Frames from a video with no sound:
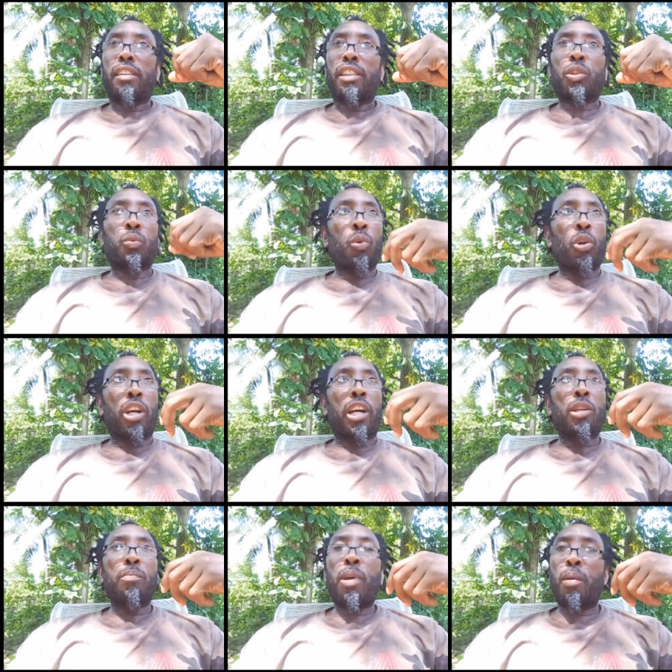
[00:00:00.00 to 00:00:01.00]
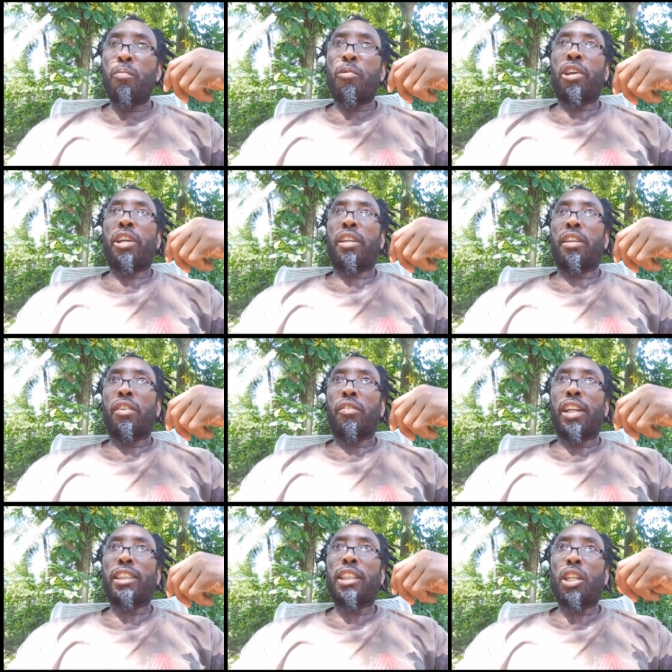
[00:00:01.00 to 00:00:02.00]
This work on your membrane.
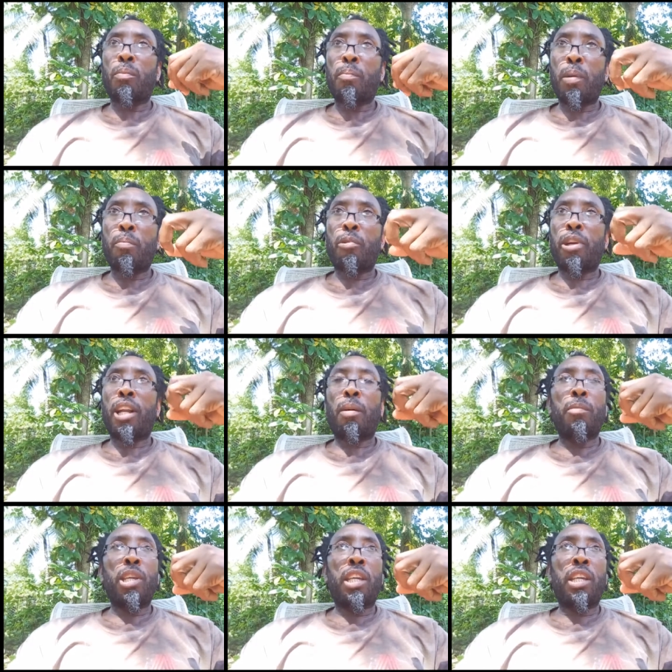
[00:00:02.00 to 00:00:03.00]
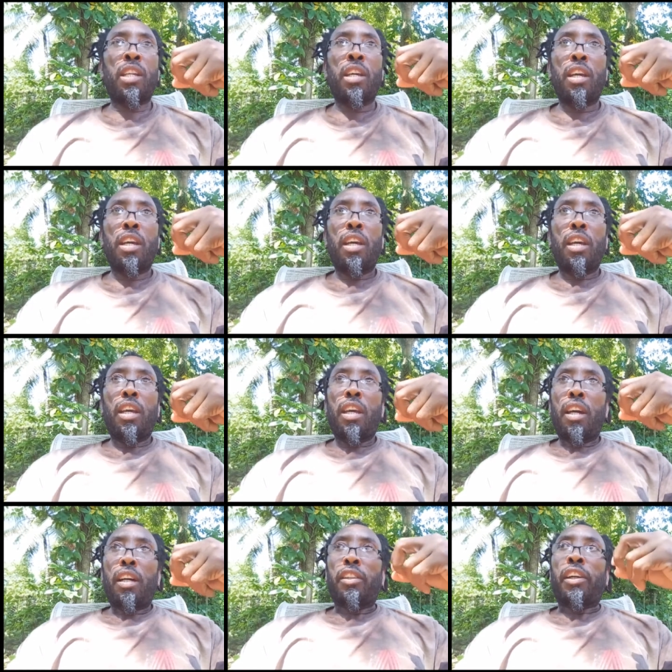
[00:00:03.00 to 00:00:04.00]
When I say your membrane, I mean
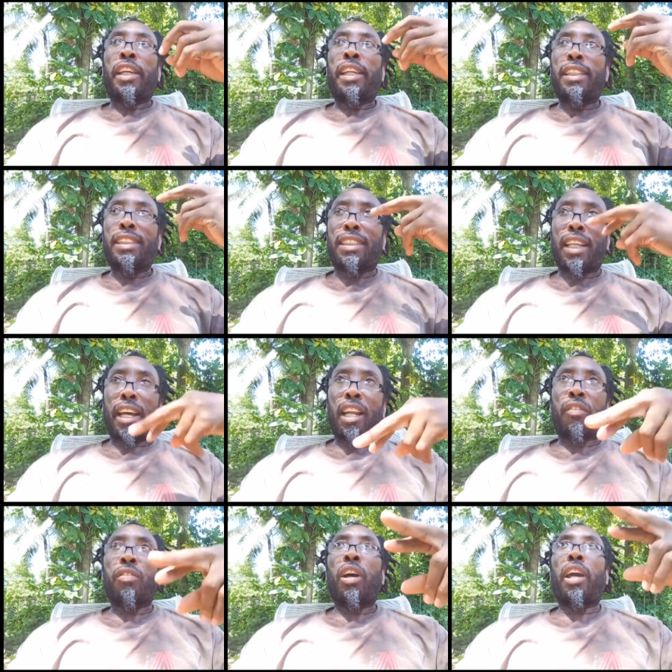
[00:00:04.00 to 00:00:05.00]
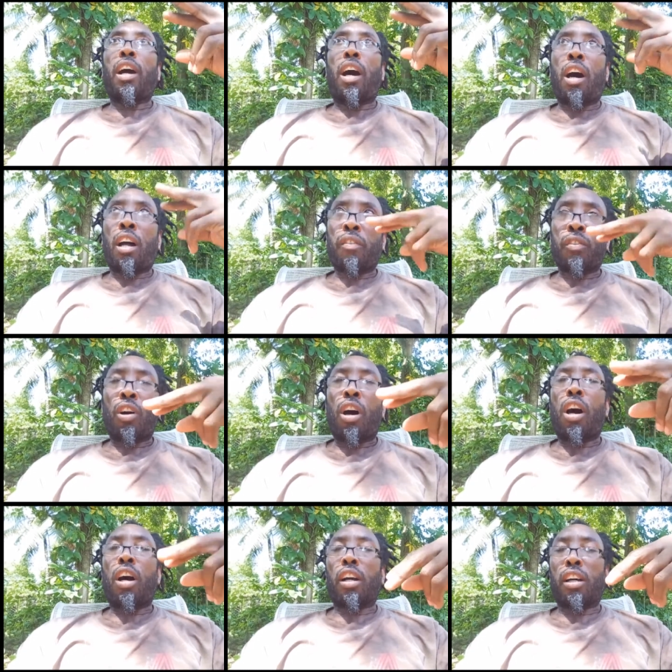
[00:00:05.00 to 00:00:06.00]
the inside of your all of your
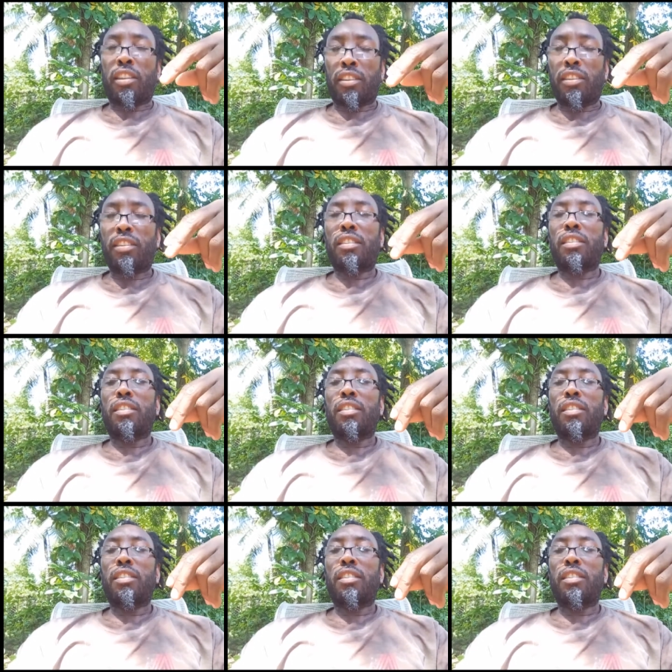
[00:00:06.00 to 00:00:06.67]
organs.